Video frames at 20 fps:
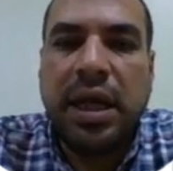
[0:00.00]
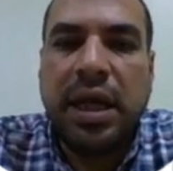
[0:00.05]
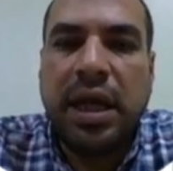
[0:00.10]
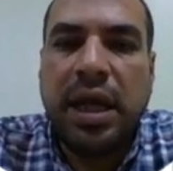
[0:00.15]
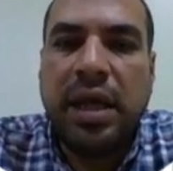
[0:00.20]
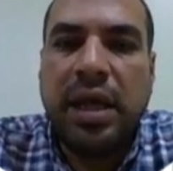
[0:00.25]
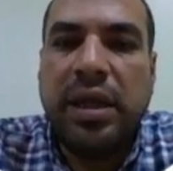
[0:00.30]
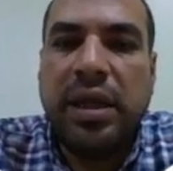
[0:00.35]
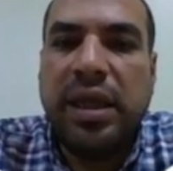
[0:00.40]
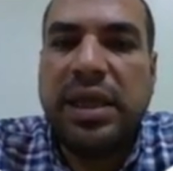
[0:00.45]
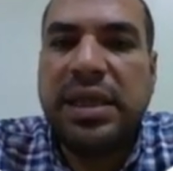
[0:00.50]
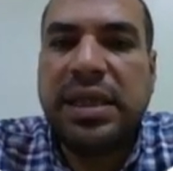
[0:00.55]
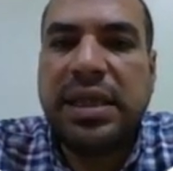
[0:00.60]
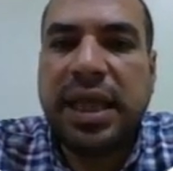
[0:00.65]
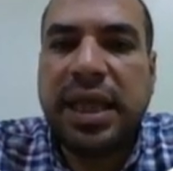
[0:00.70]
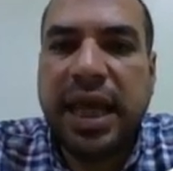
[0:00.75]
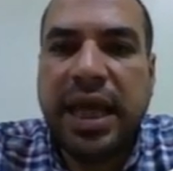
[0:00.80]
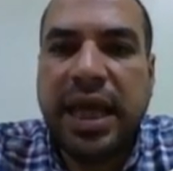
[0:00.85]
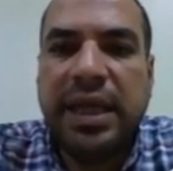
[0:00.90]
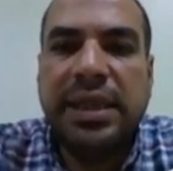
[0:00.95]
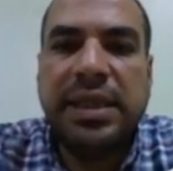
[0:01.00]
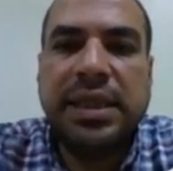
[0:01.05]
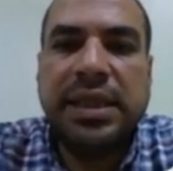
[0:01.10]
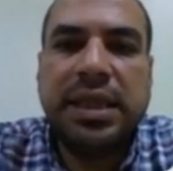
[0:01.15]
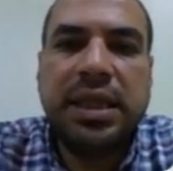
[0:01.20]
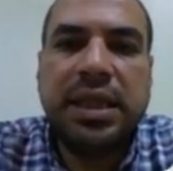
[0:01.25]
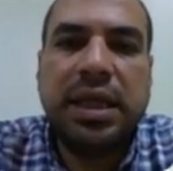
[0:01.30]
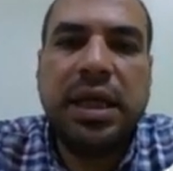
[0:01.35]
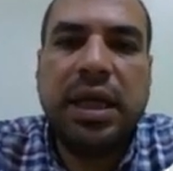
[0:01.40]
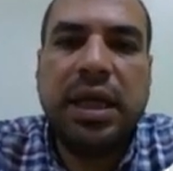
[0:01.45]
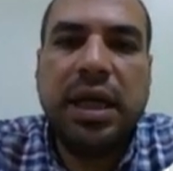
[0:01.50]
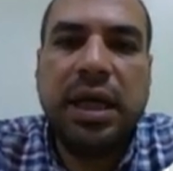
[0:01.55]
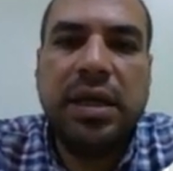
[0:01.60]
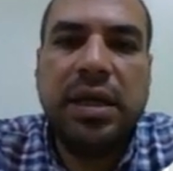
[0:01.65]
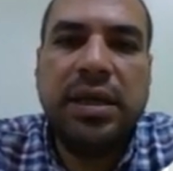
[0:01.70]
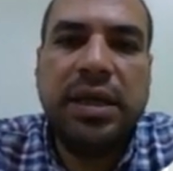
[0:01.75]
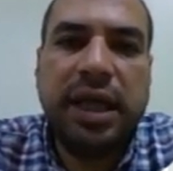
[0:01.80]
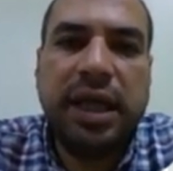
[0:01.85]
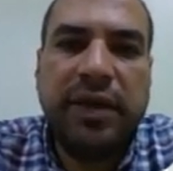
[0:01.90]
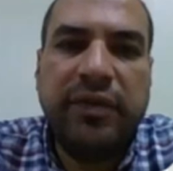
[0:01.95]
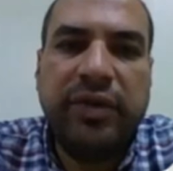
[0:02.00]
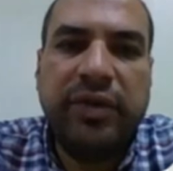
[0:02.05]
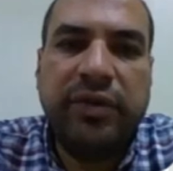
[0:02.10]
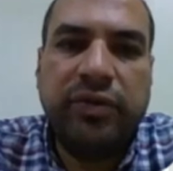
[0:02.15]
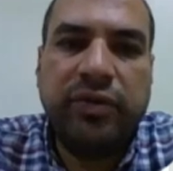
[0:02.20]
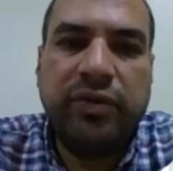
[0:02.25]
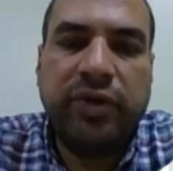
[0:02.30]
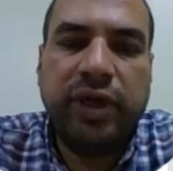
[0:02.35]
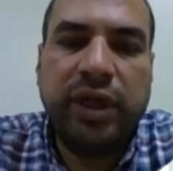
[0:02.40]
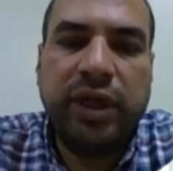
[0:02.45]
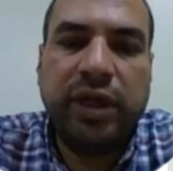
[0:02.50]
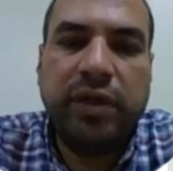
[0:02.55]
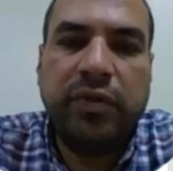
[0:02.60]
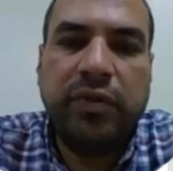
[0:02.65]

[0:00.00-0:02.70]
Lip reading: In this case, is event rate.